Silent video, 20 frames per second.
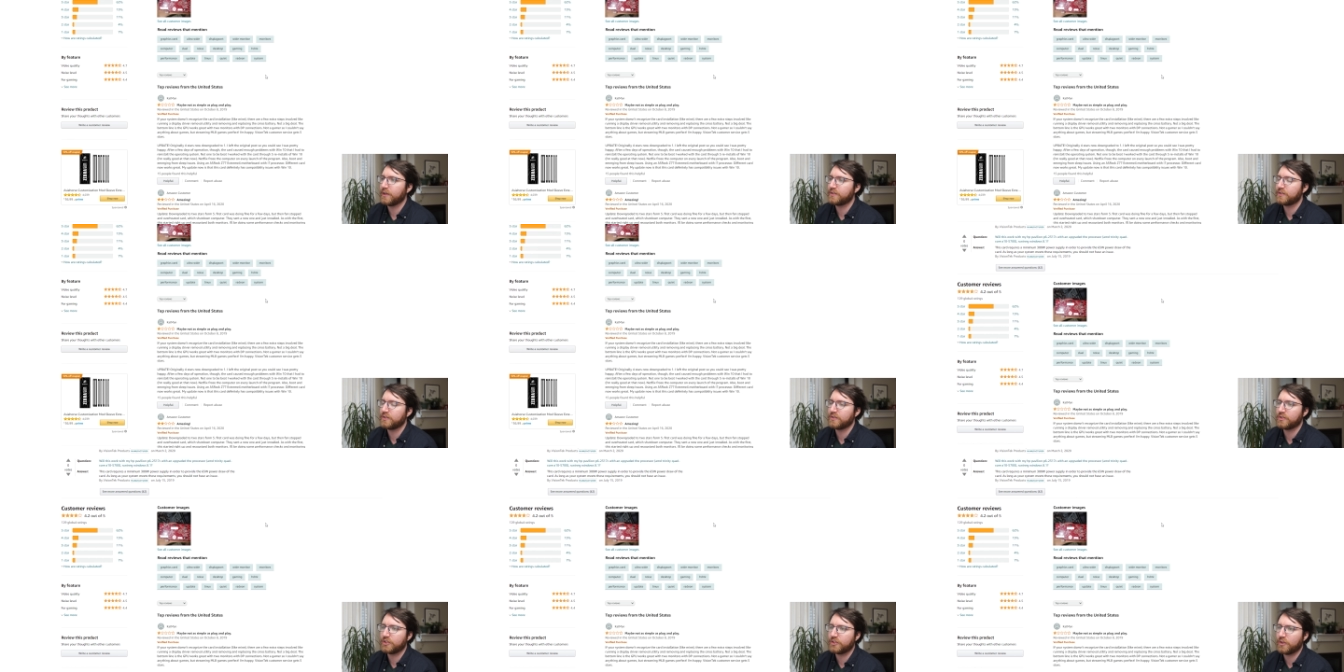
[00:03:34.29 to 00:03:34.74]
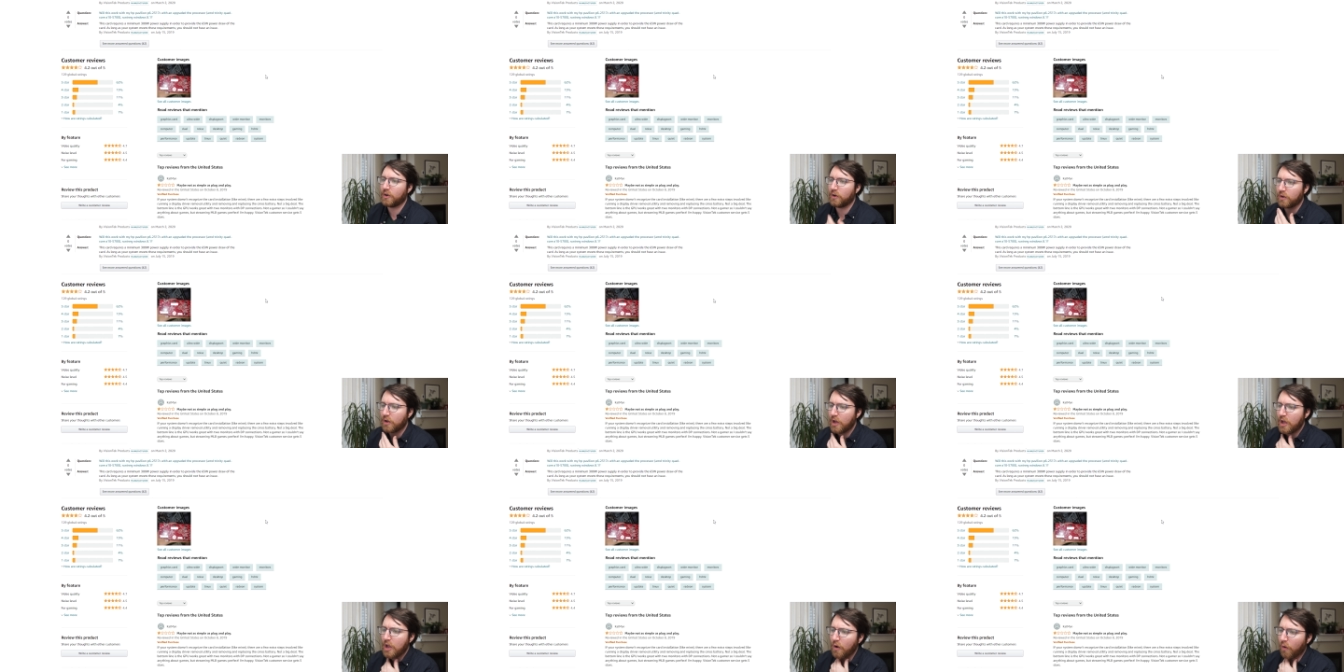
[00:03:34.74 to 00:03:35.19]
it's in
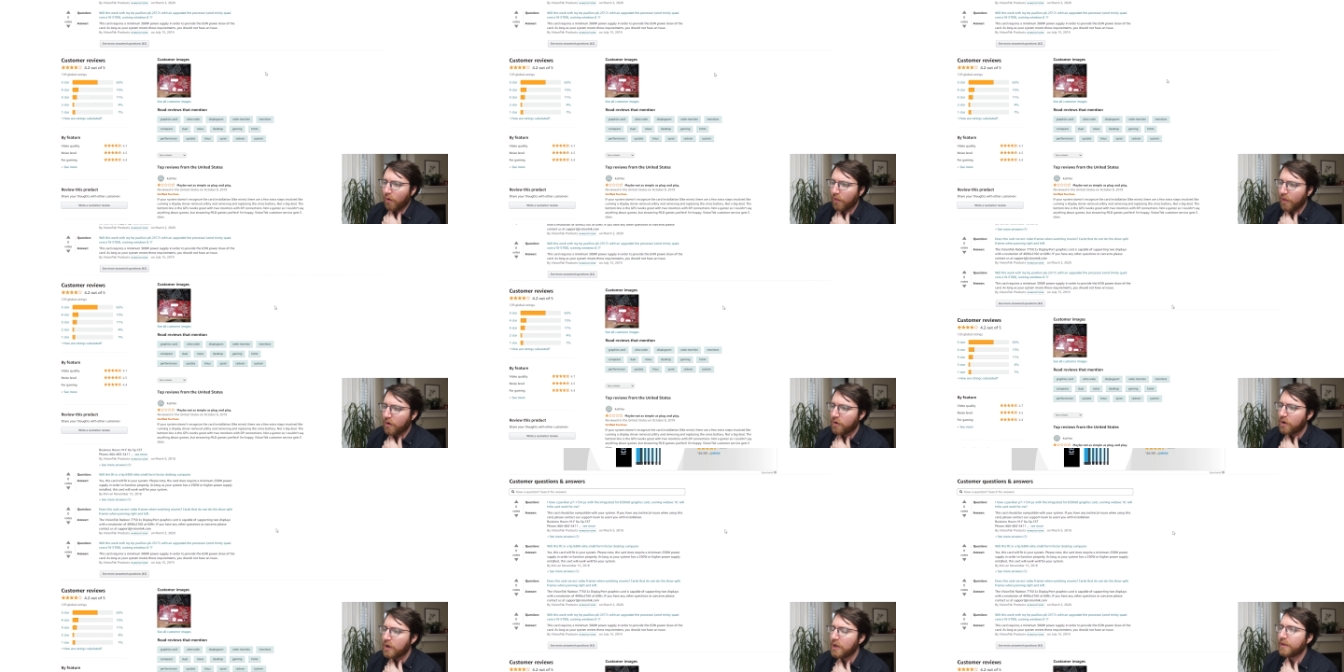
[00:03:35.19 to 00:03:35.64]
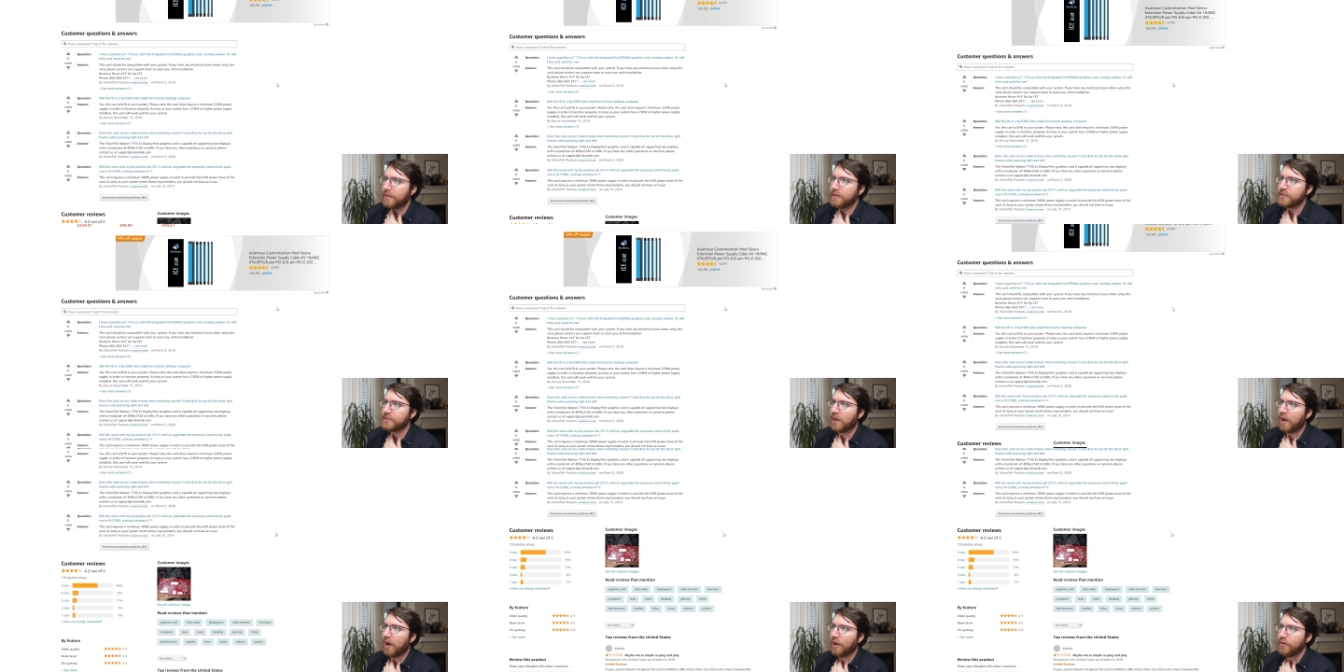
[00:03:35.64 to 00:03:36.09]
stock. Although,
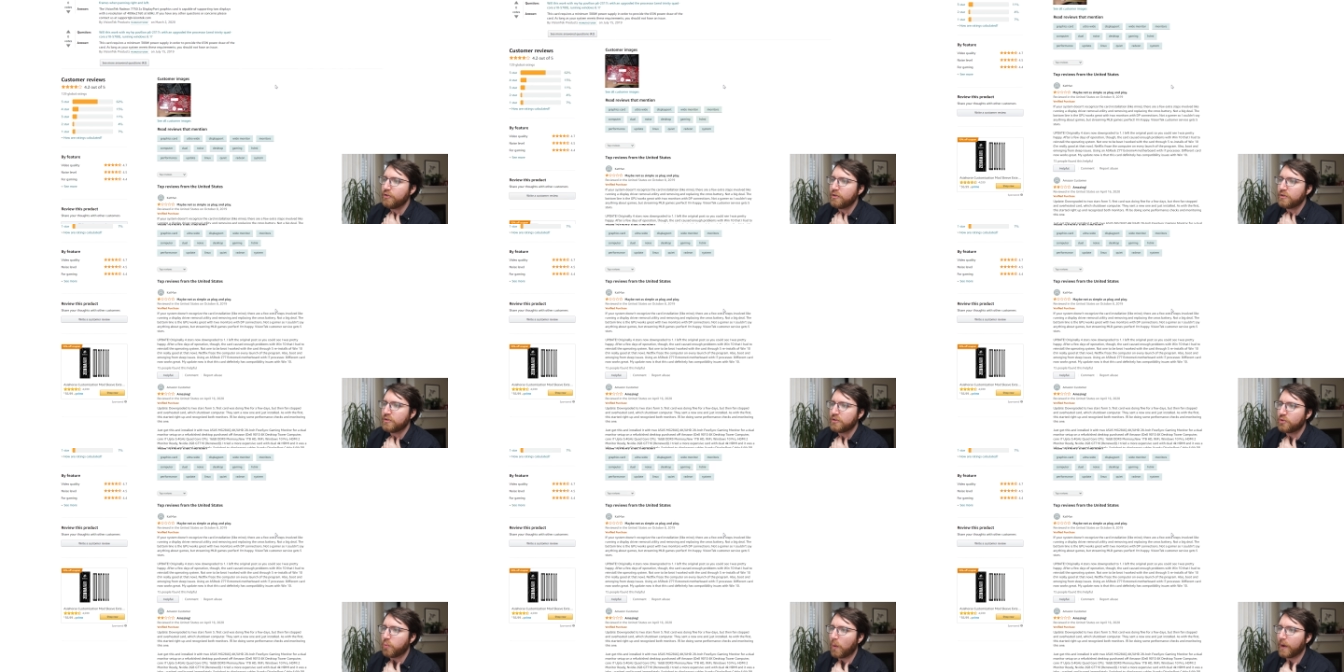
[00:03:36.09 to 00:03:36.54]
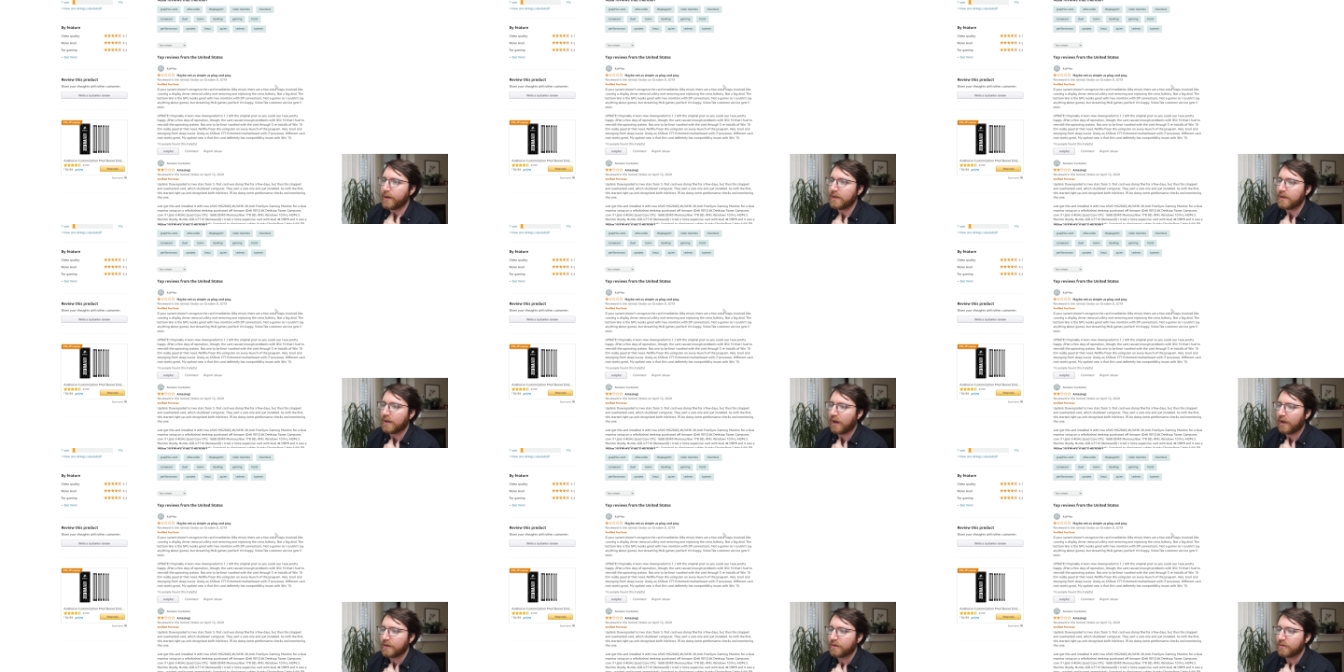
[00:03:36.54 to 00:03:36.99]
there's
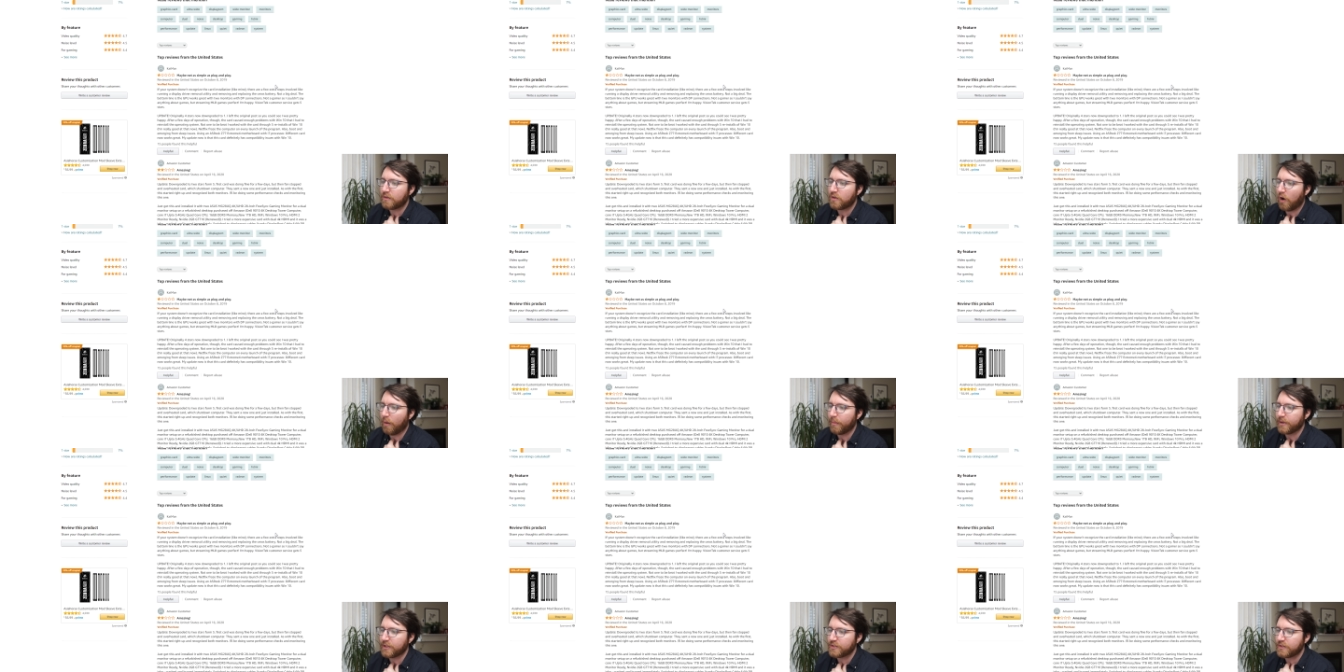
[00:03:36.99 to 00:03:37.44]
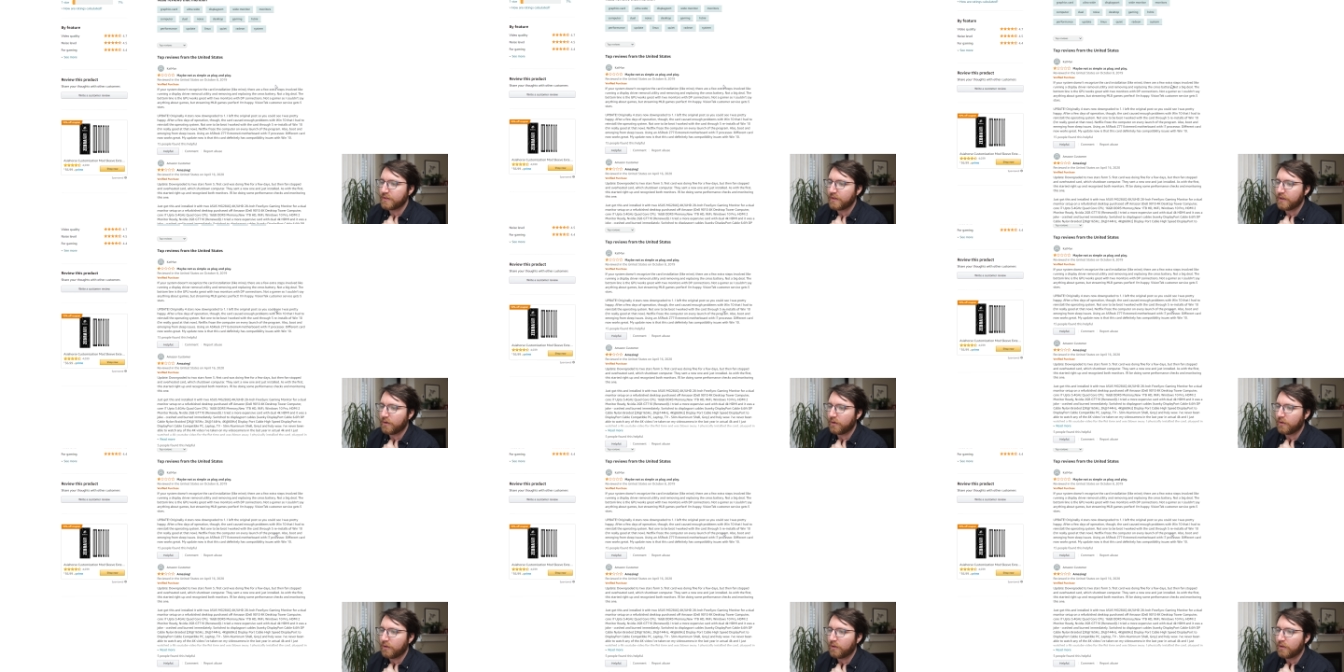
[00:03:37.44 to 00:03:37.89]
129 comments, and they
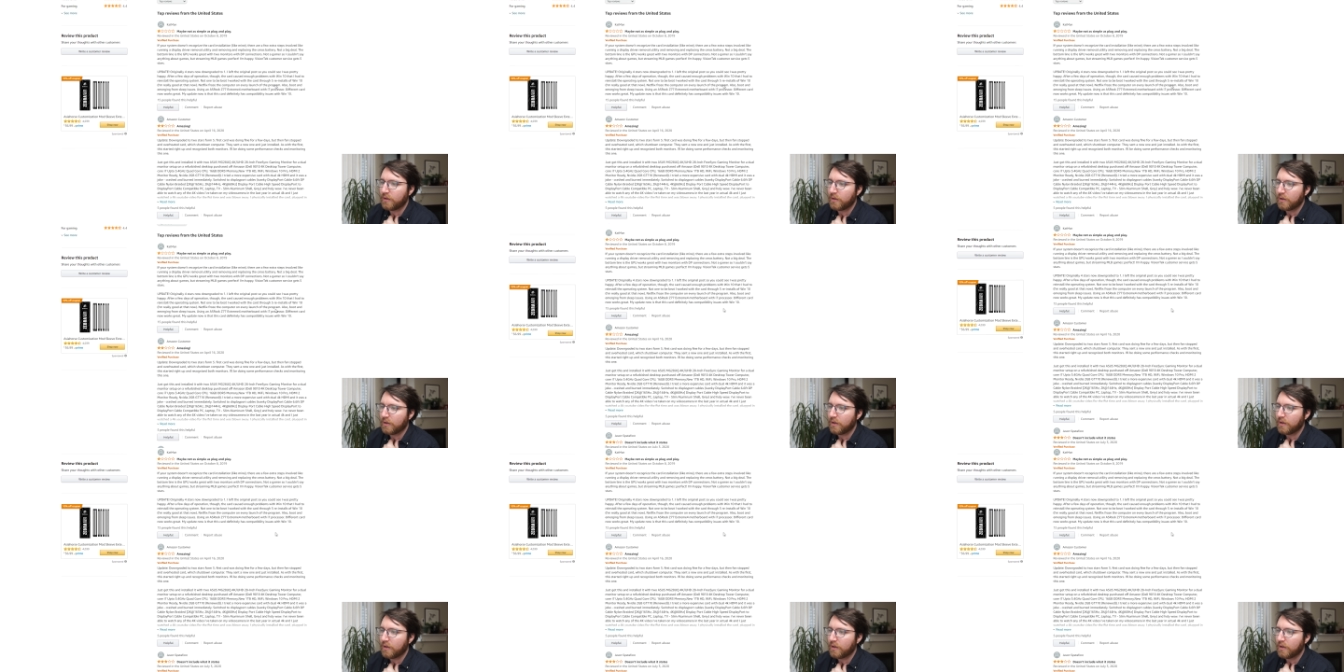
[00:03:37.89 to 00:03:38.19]
all...